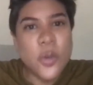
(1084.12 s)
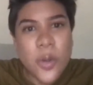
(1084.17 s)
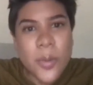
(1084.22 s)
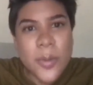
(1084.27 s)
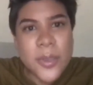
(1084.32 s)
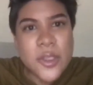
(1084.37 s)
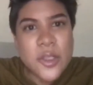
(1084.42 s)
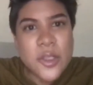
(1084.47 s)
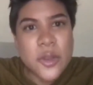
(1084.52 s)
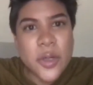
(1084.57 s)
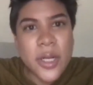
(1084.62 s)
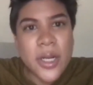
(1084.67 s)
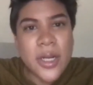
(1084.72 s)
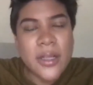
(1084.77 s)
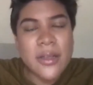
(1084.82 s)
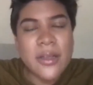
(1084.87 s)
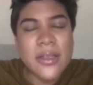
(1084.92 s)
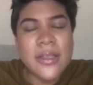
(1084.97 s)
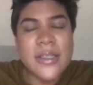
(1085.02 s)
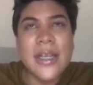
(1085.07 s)
Women's
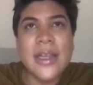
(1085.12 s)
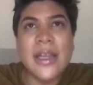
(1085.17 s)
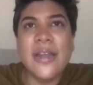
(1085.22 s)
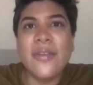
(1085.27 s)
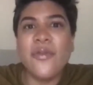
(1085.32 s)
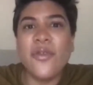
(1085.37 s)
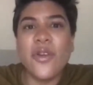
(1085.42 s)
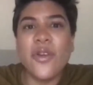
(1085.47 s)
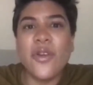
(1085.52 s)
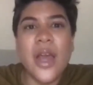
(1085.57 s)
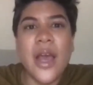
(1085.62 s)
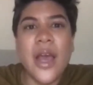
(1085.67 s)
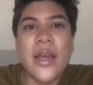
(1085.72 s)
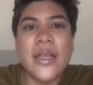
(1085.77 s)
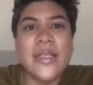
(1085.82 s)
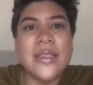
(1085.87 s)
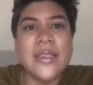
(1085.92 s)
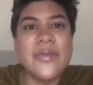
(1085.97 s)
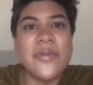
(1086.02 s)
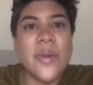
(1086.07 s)
Training. The deadline for
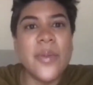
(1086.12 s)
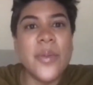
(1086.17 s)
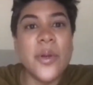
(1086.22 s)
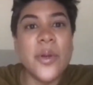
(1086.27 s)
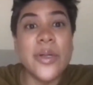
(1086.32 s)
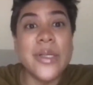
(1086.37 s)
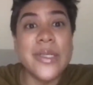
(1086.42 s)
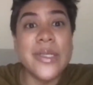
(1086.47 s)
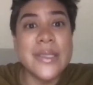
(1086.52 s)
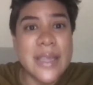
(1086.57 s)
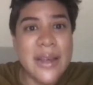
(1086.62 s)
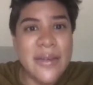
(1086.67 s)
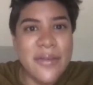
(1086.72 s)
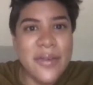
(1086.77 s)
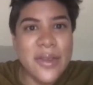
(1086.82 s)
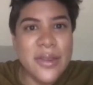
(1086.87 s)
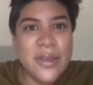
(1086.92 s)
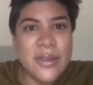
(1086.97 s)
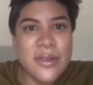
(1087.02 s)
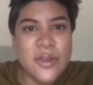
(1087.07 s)
that is February
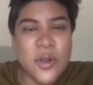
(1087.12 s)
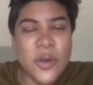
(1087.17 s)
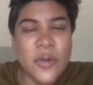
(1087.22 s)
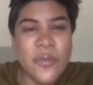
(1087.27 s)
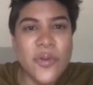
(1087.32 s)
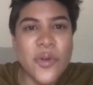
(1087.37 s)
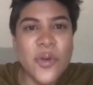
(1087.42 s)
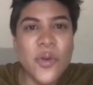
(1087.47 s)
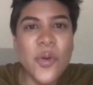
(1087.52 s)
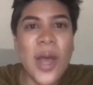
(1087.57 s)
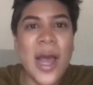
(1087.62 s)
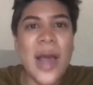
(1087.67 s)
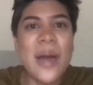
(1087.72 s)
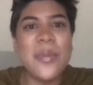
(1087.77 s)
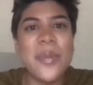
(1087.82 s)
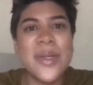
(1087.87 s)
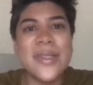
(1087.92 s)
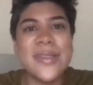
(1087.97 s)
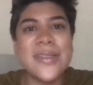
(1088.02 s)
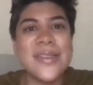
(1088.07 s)
7th. So if you
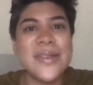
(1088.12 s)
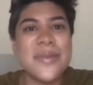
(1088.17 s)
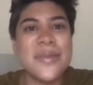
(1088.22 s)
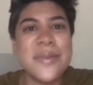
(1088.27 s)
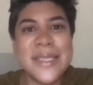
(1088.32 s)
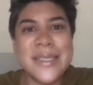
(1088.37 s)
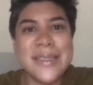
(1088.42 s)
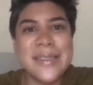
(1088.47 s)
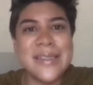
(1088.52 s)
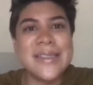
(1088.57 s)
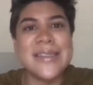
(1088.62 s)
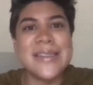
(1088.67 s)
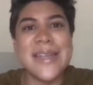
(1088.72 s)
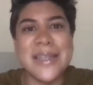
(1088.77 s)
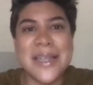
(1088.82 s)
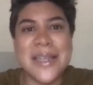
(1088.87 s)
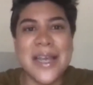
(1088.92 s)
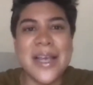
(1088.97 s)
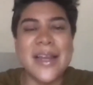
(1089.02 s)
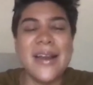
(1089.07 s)
happen to miss this
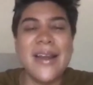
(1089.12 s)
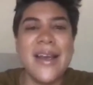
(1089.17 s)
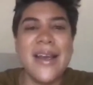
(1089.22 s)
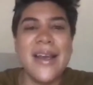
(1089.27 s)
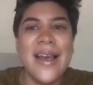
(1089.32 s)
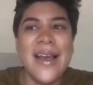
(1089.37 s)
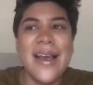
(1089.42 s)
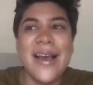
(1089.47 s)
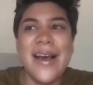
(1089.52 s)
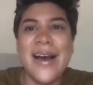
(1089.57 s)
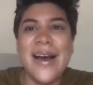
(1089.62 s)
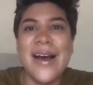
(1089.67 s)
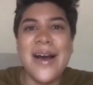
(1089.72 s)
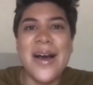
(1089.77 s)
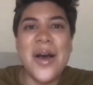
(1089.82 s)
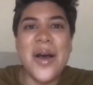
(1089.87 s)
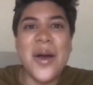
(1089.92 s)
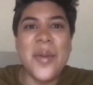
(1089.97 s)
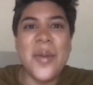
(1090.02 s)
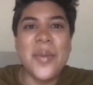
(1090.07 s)
deadline,
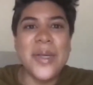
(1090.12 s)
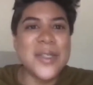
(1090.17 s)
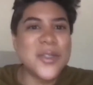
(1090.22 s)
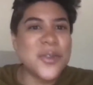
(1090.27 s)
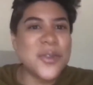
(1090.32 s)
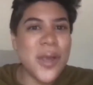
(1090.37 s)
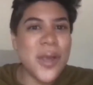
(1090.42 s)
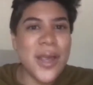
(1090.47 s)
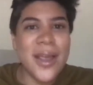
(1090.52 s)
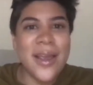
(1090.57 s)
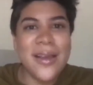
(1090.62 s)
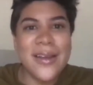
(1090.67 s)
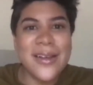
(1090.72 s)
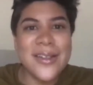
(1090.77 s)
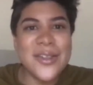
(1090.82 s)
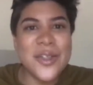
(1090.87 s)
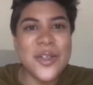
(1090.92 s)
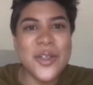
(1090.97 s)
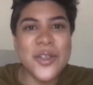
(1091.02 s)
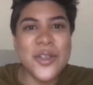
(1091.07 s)
it's okay,
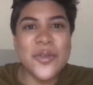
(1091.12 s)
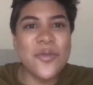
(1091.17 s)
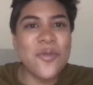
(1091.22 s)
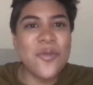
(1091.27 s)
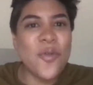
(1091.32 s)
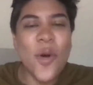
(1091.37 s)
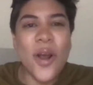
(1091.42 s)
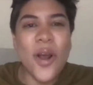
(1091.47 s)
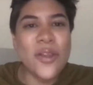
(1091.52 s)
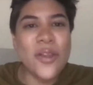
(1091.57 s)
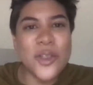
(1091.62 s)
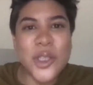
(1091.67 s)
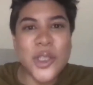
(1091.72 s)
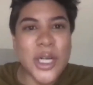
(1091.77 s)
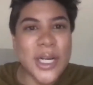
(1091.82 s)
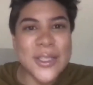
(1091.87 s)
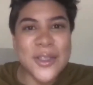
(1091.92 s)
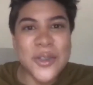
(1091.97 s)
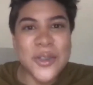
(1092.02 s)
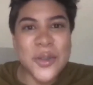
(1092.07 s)
because there's 4 other
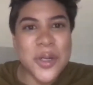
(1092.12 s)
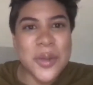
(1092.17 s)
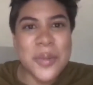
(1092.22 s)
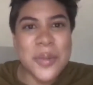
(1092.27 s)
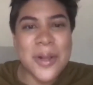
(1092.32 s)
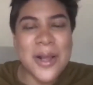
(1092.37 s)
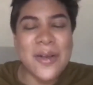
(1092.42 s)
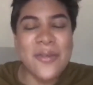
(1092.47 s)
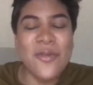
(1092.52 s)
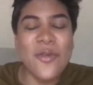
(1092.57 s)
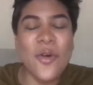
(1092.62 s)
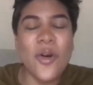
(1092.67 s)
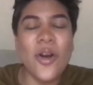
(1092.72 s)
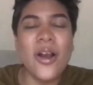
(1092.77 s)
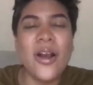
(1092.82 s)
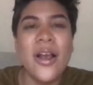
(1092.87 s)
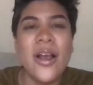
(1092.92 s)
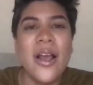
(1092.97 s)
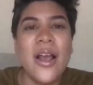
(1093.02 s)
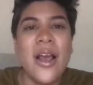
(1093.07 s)
trainings you can apply
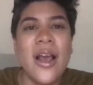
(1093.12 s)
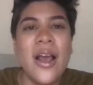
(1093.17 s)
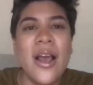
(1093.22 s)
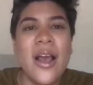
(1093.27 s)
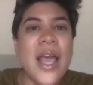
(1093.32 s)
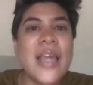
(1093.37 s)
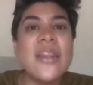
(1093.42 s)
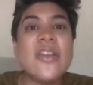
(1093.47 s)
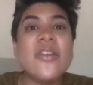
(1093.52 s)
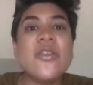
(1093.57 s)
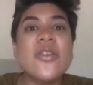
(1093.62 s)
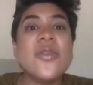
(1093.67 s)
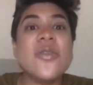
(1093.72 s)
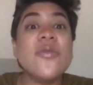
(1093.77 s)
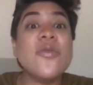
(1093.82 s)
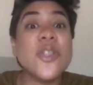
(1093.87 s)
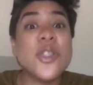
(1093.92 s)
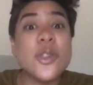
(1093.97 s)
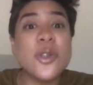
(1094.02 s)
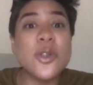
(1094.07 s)
for. And there's a
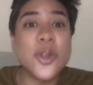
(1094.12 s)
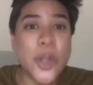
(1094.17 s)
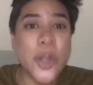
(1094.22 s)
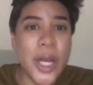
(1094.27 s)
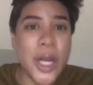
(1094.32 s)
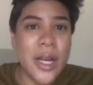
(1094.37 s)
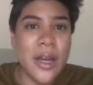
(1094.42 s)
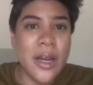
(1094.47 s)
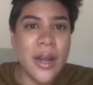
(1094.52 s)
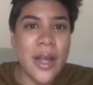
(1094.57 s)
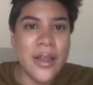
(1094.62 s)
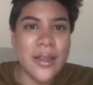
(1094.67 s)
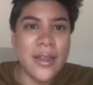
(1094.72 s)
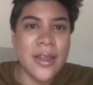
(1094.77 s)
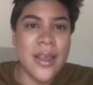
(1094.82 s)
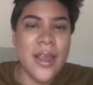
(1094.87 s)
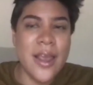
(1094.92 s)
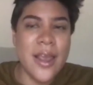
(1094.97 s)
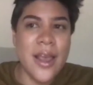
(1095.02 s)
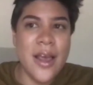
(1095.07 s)
virtual training at
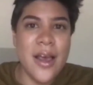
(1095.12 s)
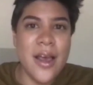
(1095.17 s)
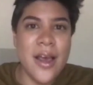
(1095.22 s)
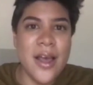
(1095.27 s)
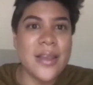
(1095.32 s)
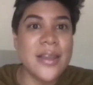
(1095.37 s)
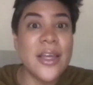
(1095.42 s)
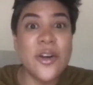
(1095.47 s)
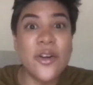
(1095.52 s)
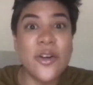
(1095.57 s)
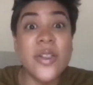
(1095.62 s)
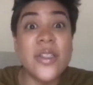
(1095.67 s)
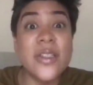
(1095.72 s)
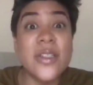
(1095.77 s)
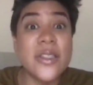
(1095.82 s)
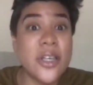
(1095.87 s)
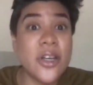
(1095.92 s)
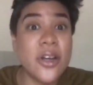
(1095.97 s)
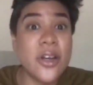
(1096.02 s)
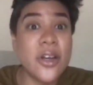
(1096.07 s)
the later
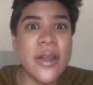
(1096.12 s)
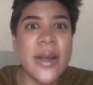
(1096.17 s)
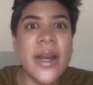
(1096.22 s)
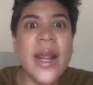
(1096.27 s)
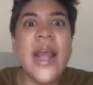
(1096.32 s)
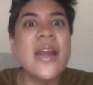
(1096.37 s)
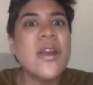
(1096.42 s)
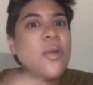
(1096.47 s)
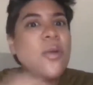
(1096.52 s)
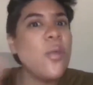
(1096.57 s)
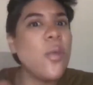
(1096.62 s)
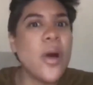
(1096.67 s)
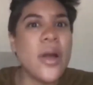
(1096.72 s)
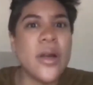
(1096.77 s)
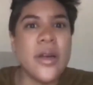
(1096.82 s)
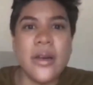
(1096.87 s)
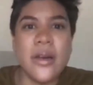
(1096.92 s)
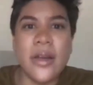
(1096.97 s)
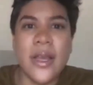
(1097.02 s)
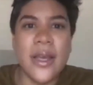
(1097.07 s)
this year that
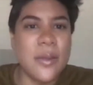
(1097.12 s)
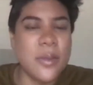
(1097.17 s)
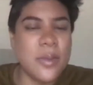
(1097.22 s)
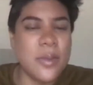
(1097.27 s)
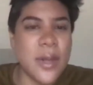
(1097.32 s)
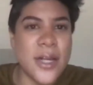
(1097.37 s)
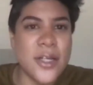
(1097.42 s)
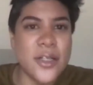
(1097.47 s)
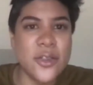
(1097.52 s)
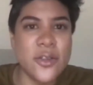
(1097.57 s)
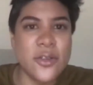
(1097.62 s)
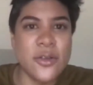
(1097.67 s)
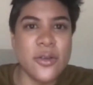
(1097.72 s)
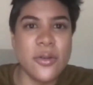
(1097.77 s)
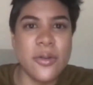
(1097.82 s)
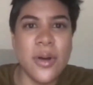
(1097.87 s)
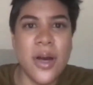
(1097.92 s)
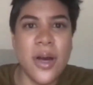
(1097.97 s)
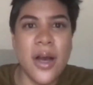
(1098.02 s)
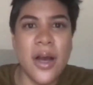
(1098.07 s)
anyone can apply
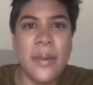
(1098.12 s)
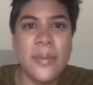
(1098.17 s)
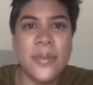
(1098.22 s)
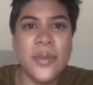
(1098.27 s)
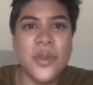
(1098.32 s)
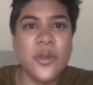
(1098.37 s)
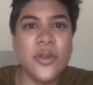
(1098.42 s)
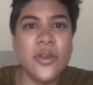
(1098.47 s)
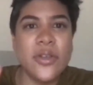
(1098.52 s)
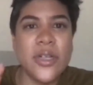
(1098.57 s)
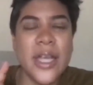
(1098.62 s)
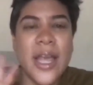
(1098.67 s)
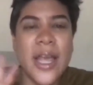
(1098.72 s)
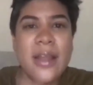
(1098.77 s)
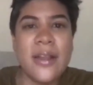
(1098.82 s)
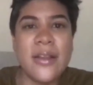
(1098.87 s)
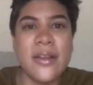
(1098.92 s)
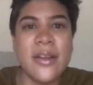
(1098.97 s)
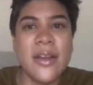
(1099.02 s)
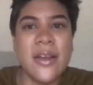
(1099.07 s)
to. So there
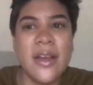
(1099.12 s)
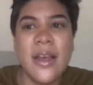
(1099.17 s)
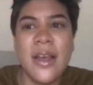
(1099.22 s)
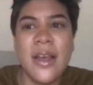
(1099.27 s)
again,